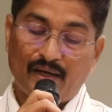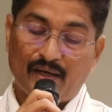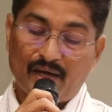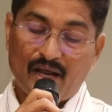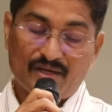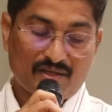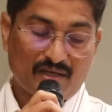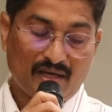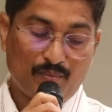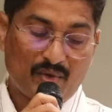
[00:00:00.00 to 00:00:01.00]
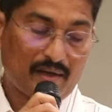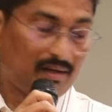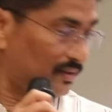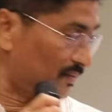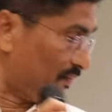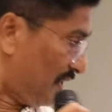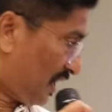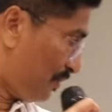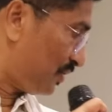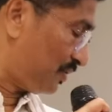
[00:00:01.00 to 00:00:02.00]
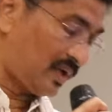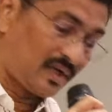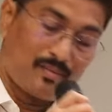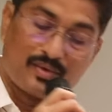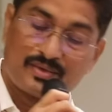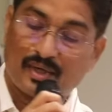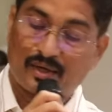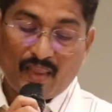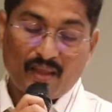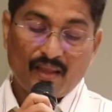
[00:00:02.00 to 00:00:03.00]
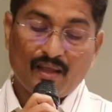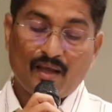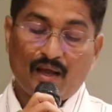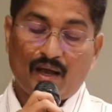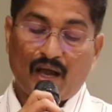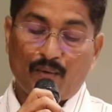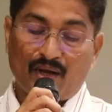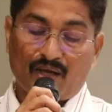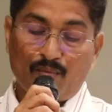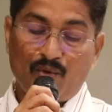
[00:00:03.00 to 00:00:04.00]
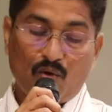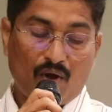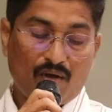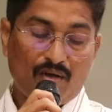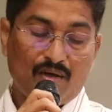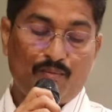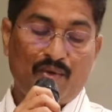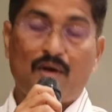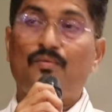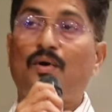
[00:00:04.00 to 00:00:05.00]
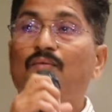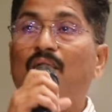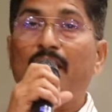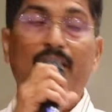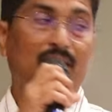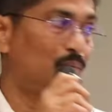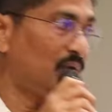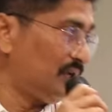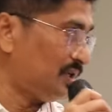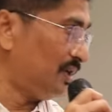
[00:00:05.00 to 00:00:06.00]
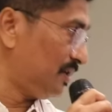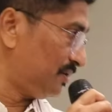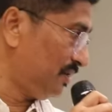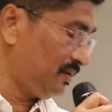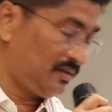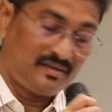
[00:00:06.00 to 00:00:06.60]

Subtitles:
International Limited. Welcome you, sir. I welcome you all on behalf of IIT Kalburgi Center, sir.